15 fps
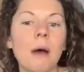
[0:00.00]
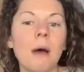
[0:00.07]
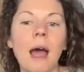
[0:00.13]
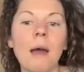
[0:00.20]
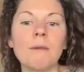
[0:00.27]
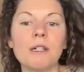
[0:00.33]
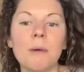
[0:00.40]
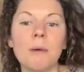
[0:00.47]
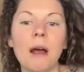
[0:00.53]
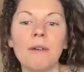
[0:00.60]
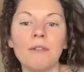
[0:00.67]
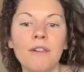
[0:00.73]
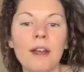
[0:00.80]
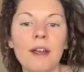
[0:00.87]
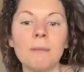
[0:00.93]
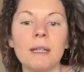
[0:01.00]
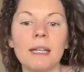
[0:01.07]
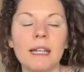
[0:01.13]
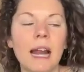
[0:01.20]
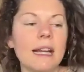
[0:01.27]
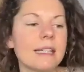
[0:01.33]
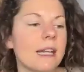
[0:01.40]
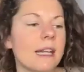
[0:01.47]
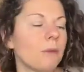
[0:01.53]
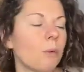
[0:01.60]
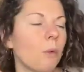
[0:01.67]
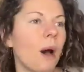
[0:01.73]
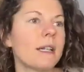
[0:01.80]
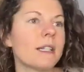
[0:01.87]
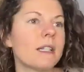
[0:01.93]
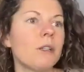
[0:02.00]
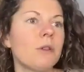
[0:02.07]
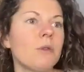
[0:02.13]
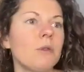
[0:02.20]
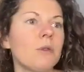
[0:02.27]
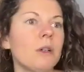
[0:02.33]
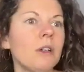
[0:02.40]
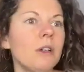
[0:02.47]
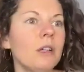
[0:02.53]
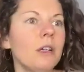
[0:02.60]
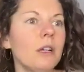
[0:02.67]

I was around family and I didn't want to,